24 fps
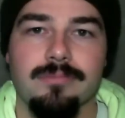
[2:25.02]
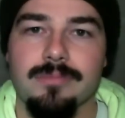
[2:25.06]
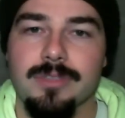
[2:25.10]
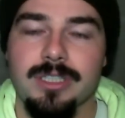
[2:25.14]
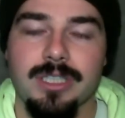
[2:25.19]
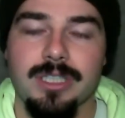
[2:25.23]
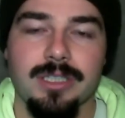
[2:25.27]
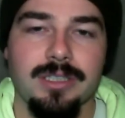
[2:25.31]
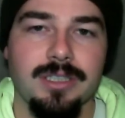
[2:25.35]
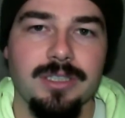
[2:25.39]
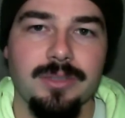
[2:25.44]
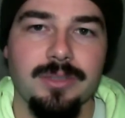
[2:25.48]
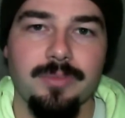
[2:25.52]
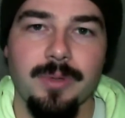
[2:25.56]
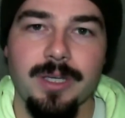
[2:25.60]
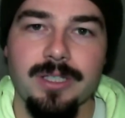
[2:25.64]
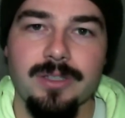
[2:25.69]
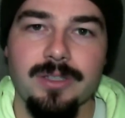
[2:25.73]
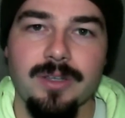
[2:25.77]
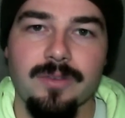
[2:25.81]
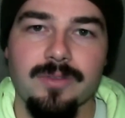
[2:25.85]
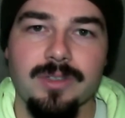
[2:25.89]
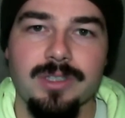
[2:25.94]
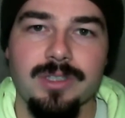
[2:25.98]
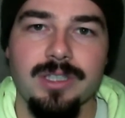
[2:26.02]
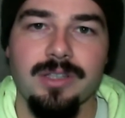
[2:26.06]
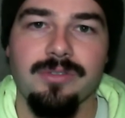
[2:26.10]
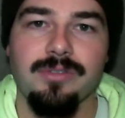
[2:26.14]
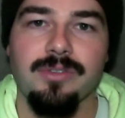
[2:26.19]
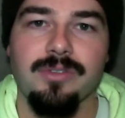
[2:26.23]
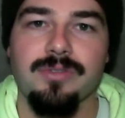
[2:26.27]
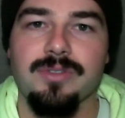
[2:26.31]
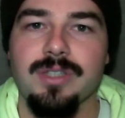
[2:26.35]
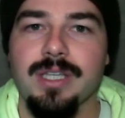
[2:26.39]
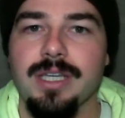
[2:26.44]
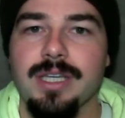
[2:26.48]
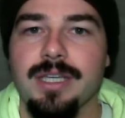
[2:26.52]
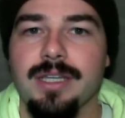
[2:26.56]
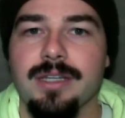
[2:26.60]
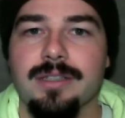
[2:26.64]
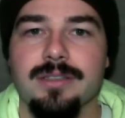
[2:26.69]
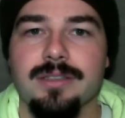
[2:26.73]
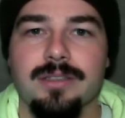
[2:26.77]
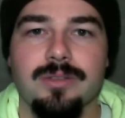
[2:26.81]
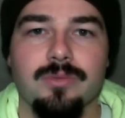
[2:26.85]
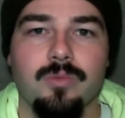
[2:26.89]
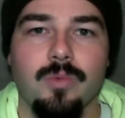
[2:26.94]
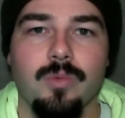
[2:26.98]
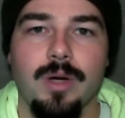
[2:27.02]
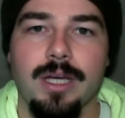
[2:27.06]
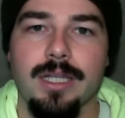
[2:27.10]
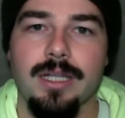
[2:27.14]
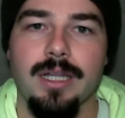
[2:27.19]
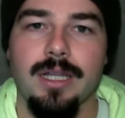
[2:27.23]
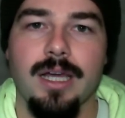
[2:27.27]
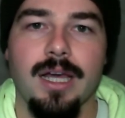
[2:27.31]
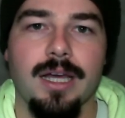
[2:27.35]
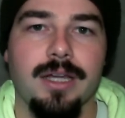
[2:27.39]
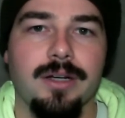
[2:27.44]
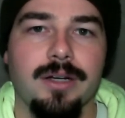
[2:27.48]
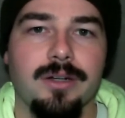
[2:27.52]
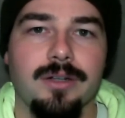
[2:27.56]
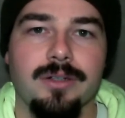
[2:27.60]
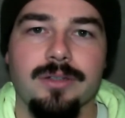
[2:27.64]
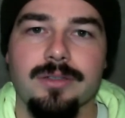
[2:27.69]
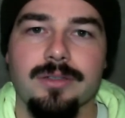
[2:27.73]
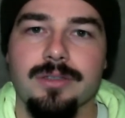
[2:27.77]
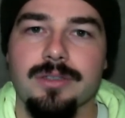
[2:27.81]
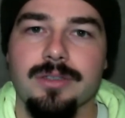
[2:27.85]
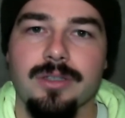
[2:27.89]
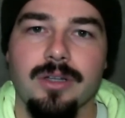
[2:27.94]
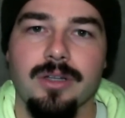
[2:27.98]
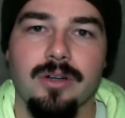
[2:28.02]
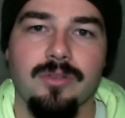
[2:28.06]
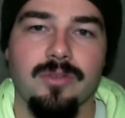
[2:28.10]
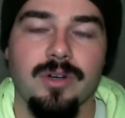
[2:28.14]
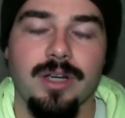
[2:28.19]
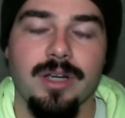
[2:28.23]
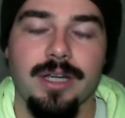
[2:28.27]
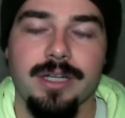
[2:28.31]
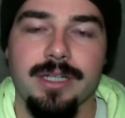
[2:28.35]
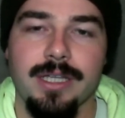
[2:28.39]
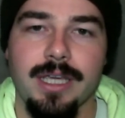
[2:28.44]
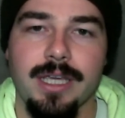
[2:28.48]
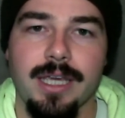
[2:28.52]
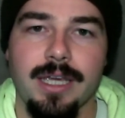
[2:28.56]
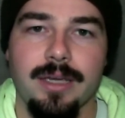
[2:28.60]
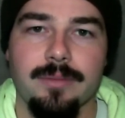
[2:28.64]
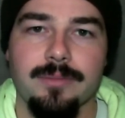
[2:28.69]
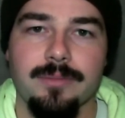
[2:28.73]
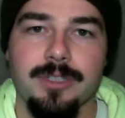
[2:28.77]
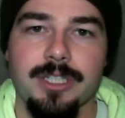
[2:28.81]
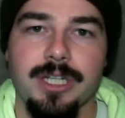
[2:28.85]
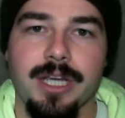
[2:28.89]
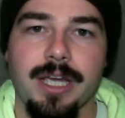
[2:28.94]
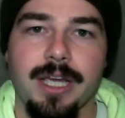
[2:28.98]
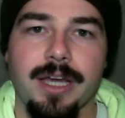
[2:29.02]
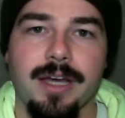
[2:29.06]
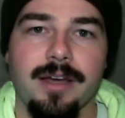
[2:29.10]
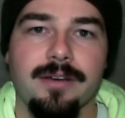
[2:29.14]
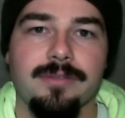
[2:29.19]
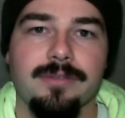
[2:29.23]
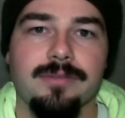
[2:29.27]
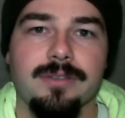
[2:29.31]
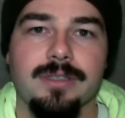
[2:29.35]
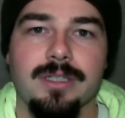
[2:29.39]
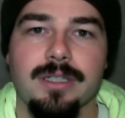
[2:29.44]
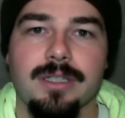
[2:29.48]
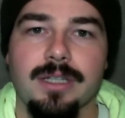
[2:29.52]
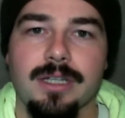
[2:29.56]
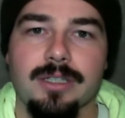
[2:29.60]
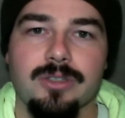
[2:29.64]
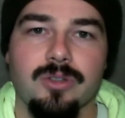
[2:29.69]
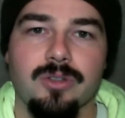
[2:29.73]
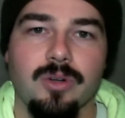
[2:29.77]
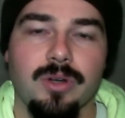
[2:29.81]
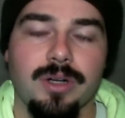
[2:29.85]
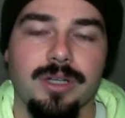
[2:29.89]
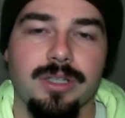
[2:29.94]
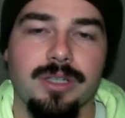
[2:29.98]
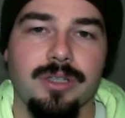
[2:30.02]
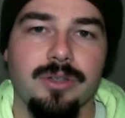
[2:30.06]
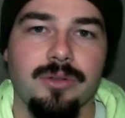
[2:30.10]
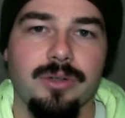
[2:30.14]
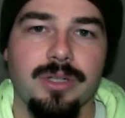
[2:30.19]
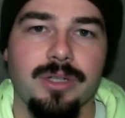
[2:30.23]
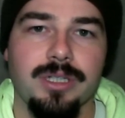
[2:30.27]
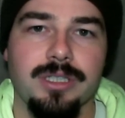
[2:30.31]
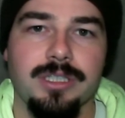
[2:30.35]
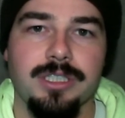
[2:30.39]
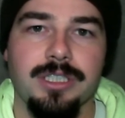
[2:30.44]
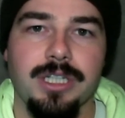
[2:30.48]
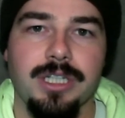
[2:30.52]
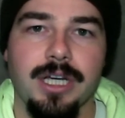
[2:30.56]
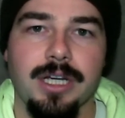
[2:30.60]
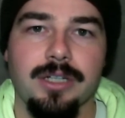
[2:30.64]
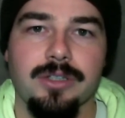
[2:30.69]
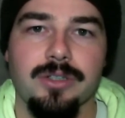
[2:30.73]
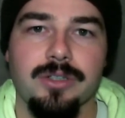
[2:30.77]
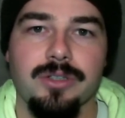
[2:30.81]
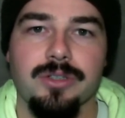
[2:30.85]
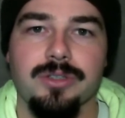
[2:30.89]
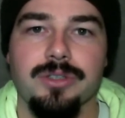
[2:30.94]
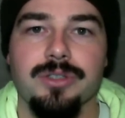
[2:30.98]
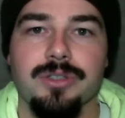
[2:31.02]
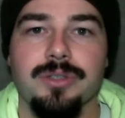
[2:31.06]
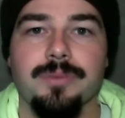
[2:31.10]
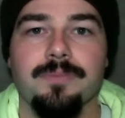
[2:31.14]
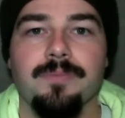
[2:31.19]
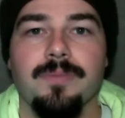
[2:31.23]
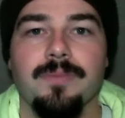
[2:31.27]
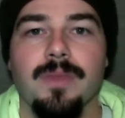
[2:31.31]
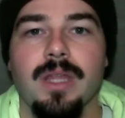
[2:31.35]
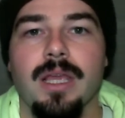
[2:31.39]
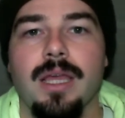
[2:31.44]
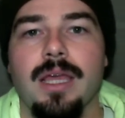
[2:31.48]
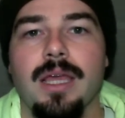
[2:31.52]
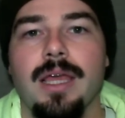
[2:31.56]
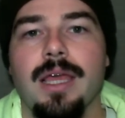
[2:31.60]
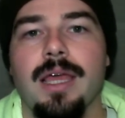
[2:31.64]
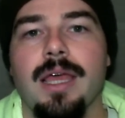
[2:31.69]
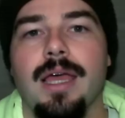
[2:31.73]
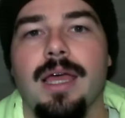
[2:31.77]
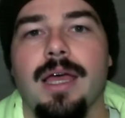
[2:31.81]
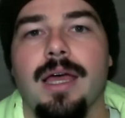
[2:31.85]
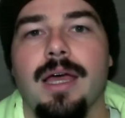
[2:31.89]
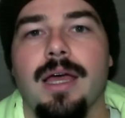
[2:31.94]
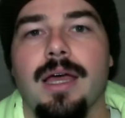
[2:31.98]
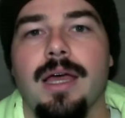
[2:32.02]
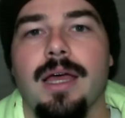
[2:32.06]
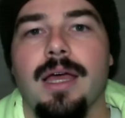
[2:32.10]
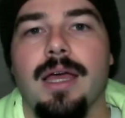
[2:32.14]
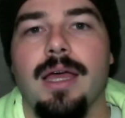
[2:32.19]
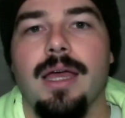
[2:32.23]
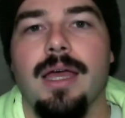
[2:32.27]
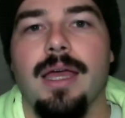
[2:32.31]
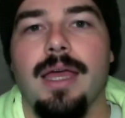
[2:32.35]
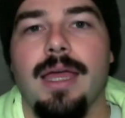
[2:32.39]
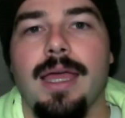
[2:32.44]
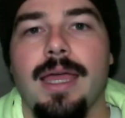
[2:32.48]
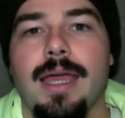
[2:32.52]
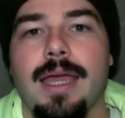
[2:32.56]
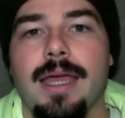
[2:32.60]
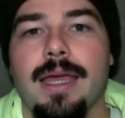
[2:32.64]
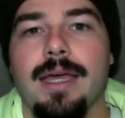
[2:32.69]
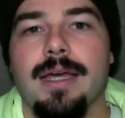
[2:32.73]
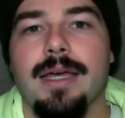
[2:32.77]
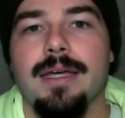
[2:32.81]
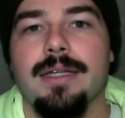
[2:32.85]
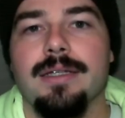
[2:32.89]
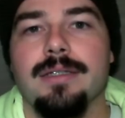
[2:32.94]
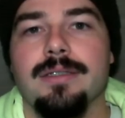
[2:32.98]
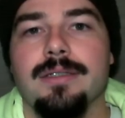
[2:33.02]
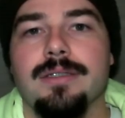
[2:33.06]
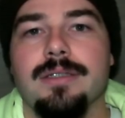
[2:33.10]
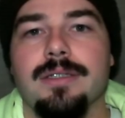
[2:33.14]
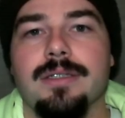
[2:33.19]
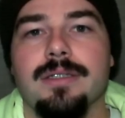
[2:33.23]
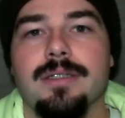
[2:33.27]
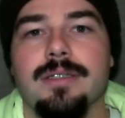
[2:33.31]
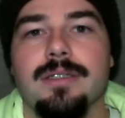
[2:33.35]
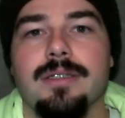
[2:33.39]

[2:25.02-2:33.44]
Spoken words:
since it's based off the C15, it's wet liners, overhead camshaft, electronic unit injectors. And